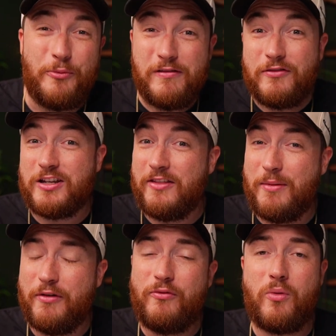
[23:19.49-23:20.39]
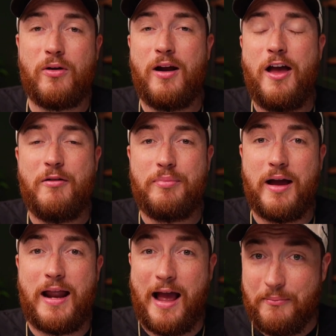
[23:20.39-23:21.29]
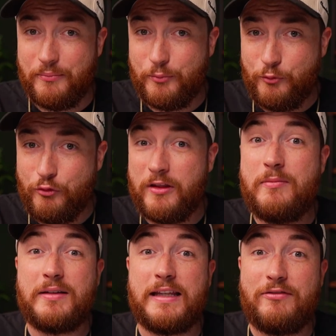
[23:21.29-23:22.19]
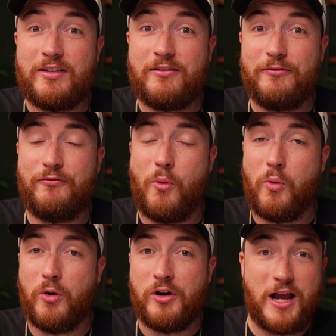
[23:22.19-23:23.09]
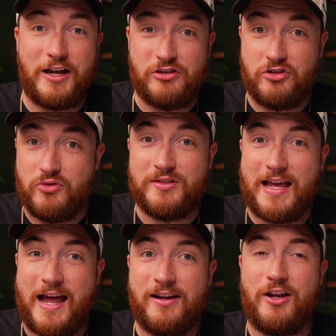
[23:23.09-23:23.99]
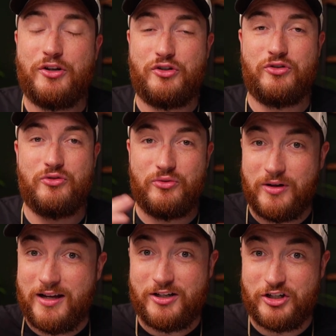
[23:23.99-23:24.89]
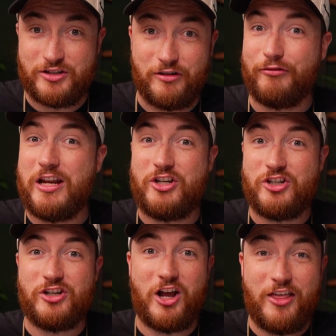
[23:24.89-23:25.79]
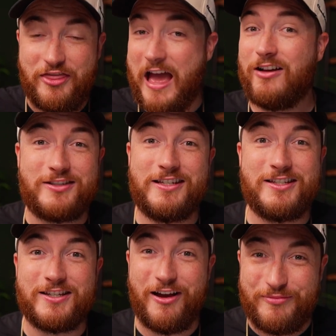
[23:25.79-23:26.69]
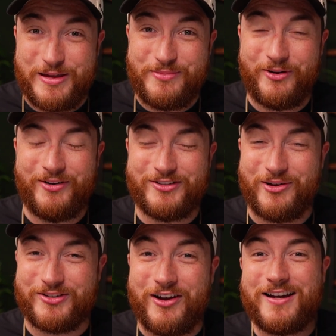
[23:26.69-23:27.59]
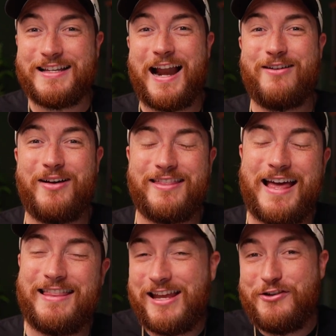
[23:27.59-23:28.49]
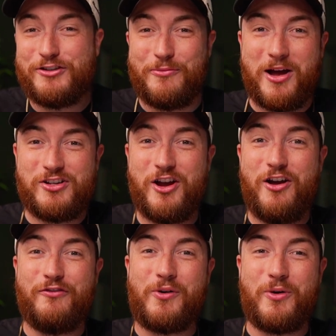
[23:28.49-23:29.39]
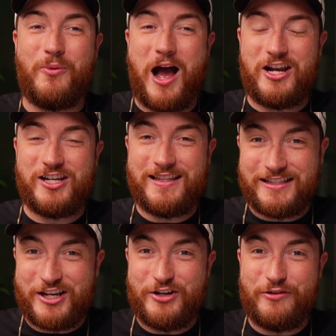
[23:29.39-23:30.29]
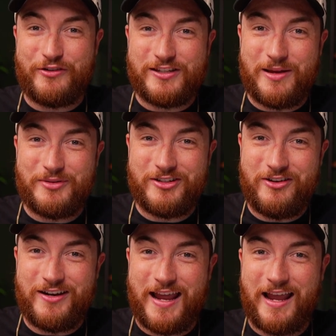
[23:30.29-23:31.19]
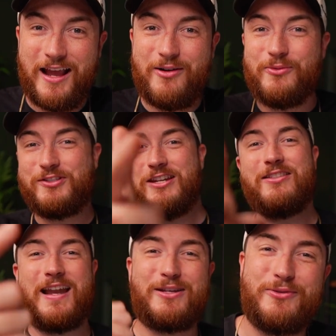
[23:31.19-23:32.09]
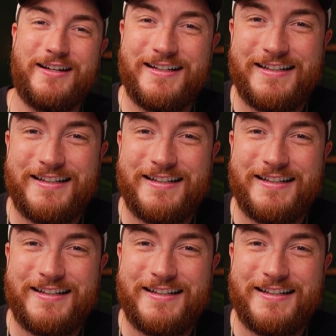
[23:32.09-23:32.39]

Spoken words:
We've never done that before, but I'm really believing for God to use that to just reach thousands of people. So excited about that. Thank you so much for watching. That's going to do it for this episode, and we'll see you in the next one.